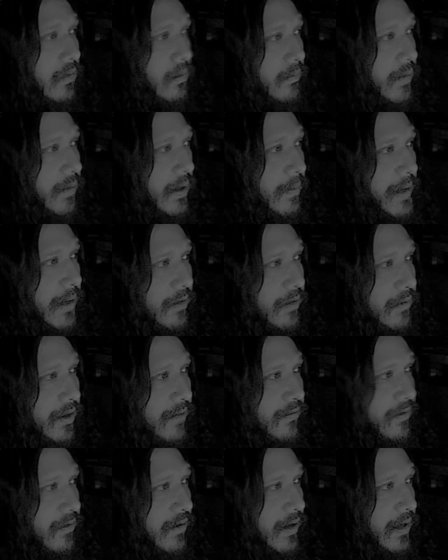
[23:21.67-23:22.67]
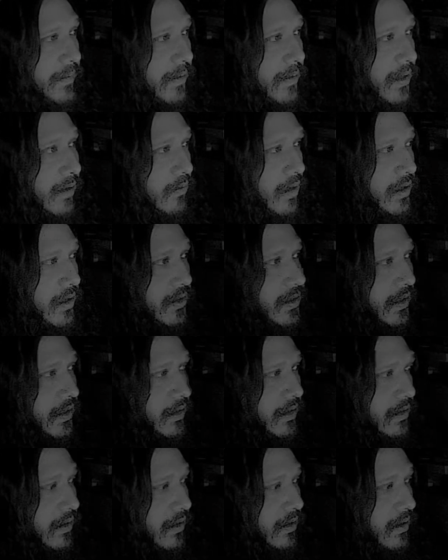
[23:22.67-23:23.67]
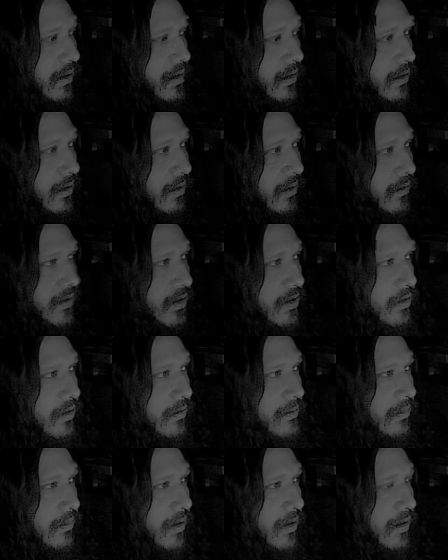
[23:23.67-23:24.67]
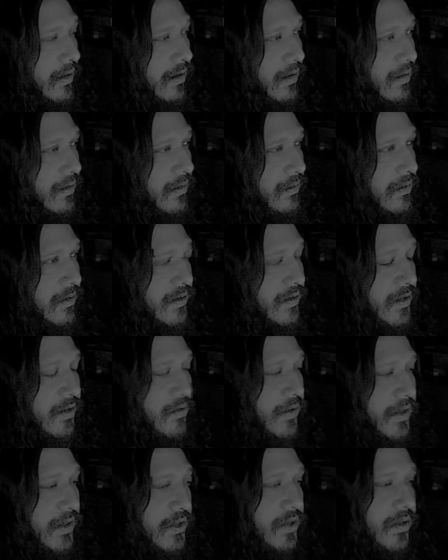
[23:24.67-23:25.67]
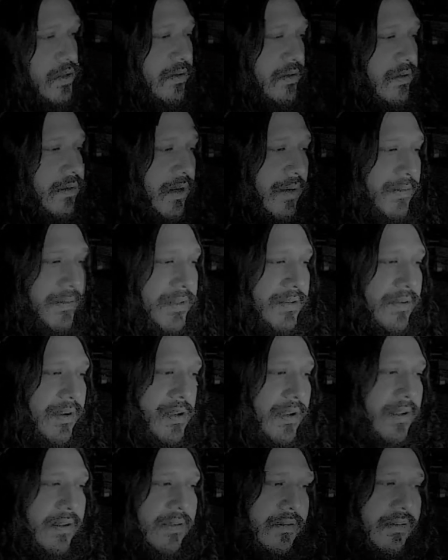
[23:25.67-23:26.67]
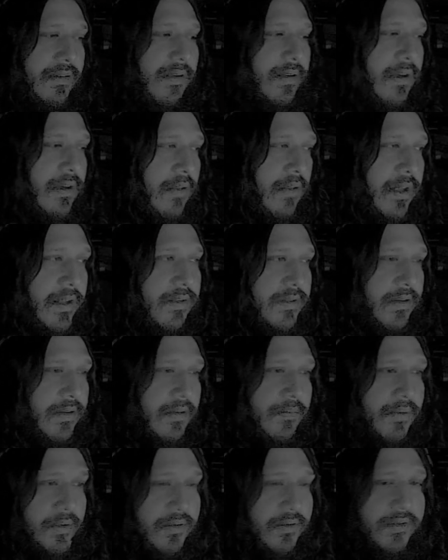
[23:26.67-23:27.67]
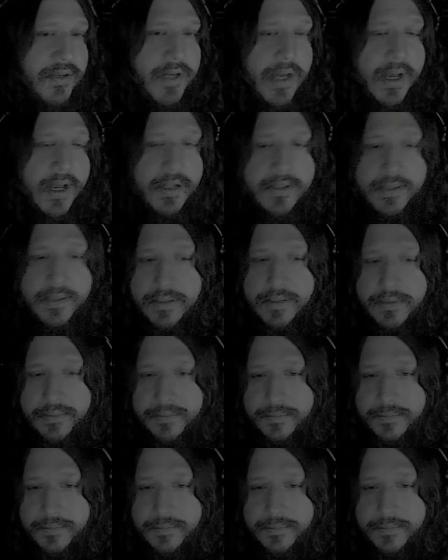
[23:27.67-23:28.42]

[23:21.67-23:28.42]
But by the way, for anybody watching the YouTube, there's a Twitch stream, so I'll answer to both chats.